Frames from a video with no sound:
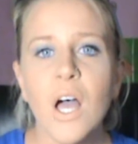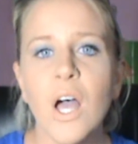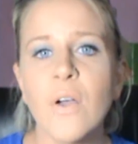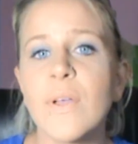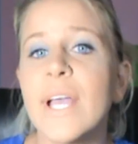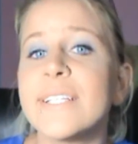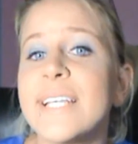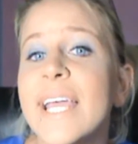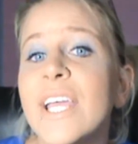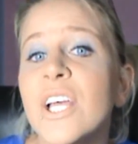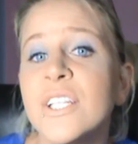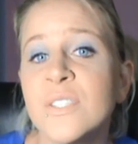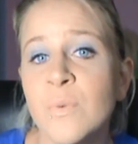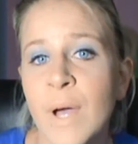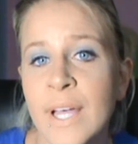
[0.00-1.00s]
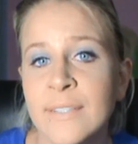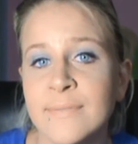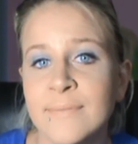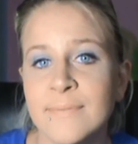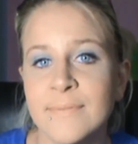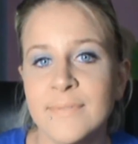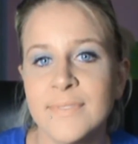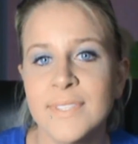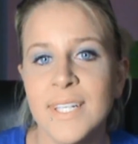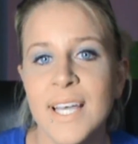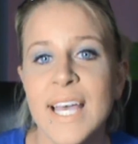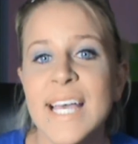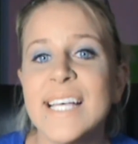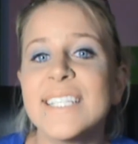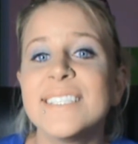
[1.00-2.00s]
Okay, take guns away.
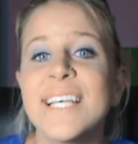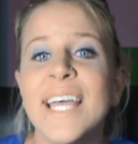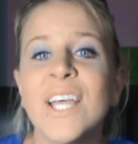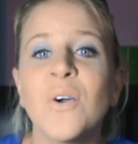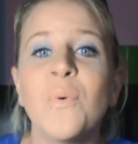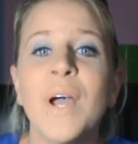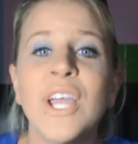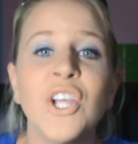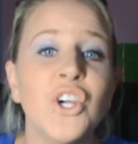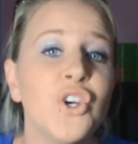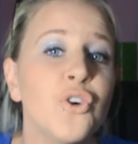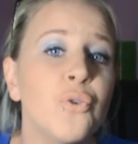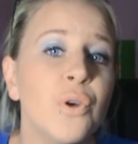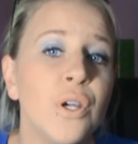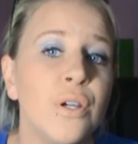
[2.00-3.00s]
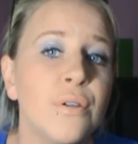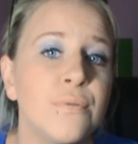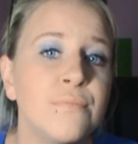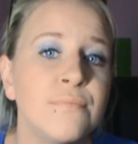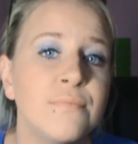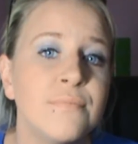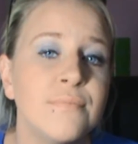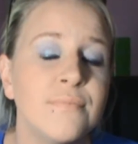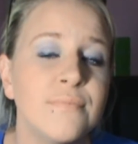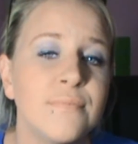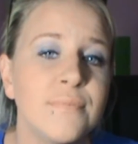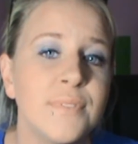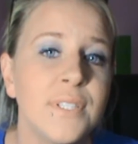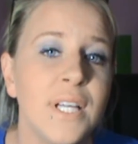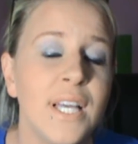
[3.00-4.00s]
Take away your crew.
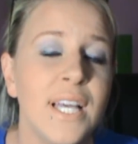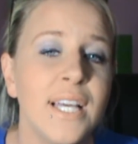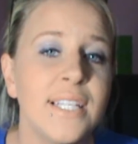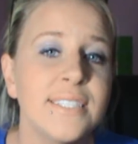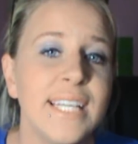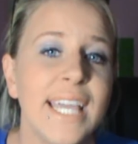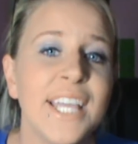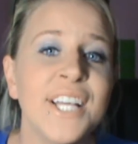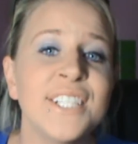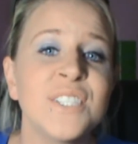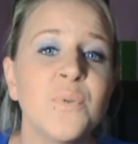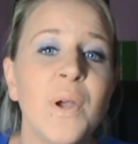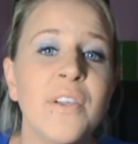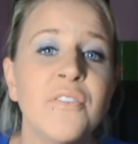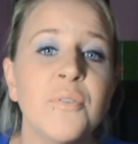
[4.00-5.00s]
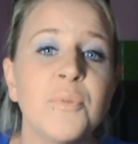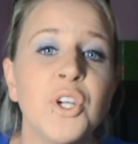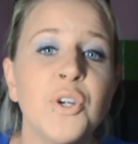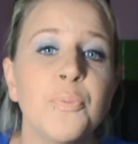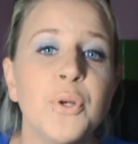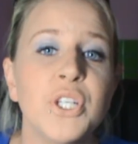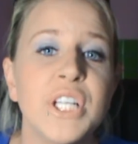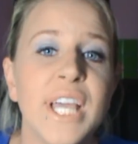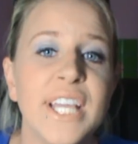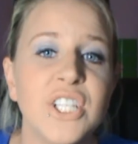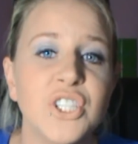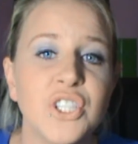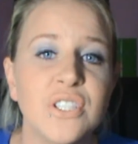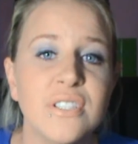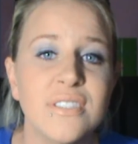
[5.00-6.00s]
Take guns away from your
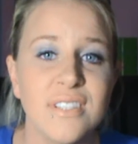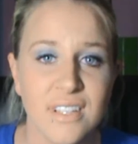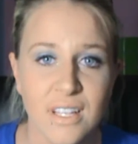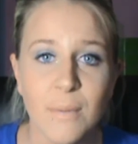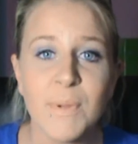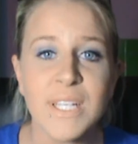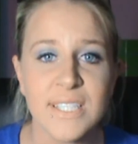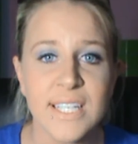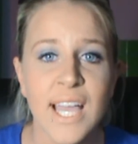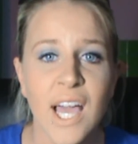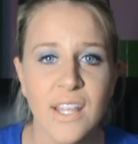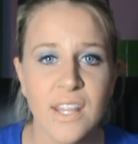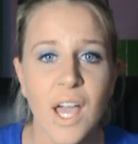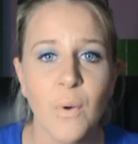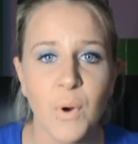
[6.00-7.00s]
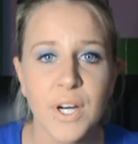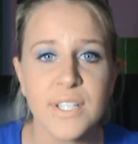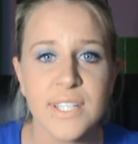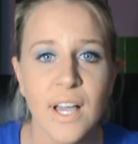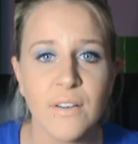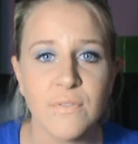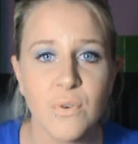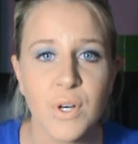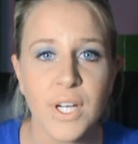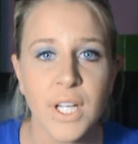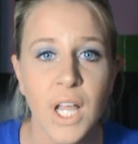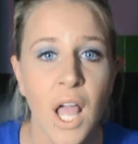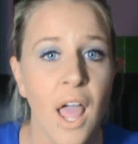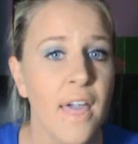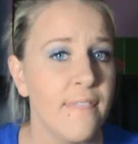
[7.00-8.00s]
protectors. Let me see how that works out for
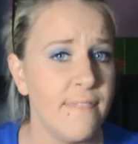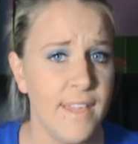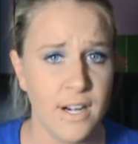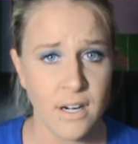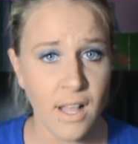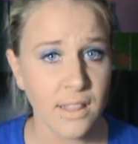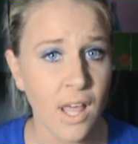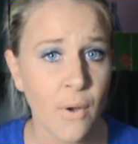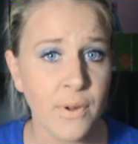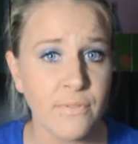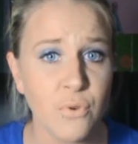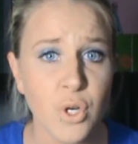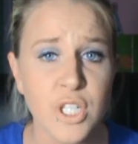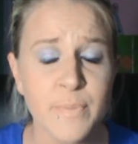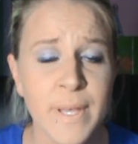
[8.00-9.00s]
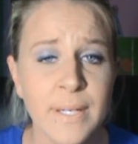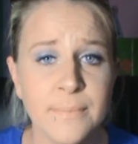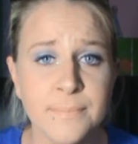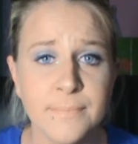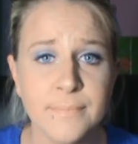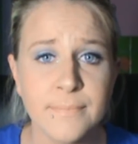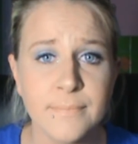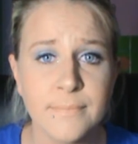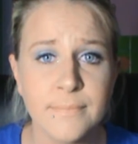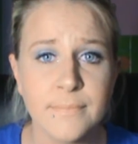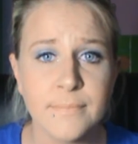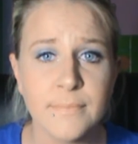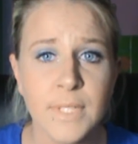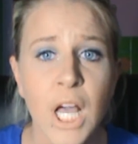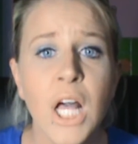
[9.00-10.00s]
you. They're not law enforcement.
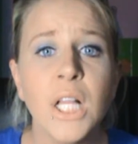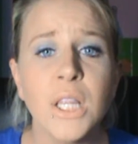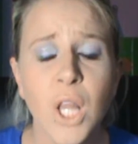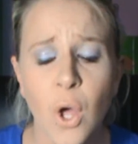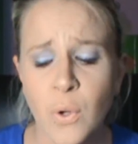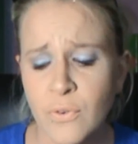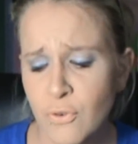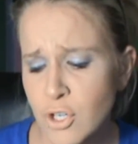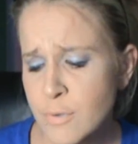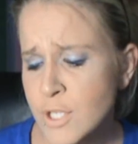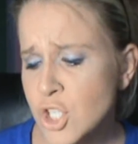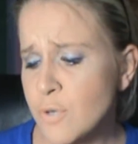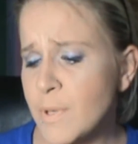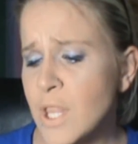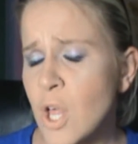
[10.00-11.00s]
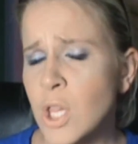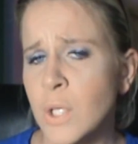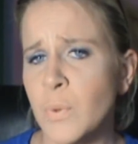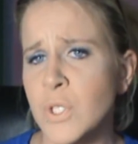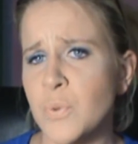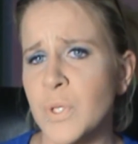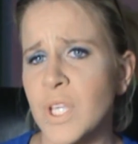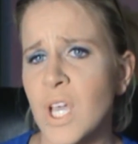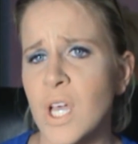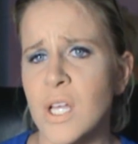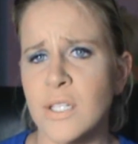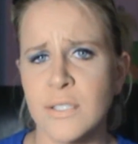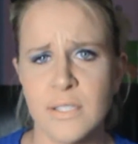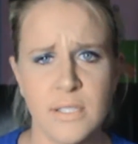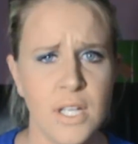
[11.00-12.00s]
Law enforcement should be the only ones with
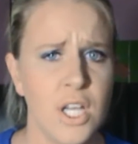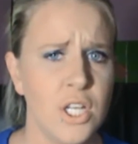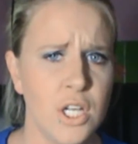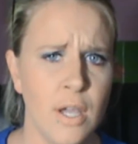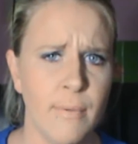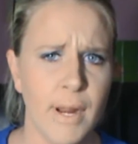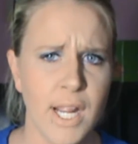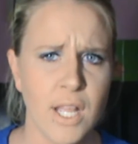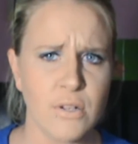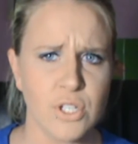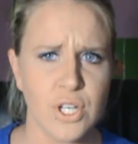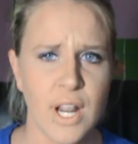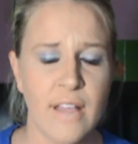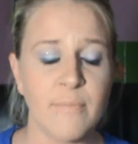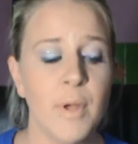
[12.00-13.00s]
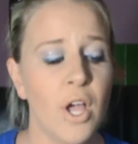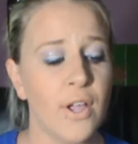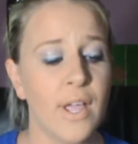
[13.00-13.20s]
guns. Nobody else should have.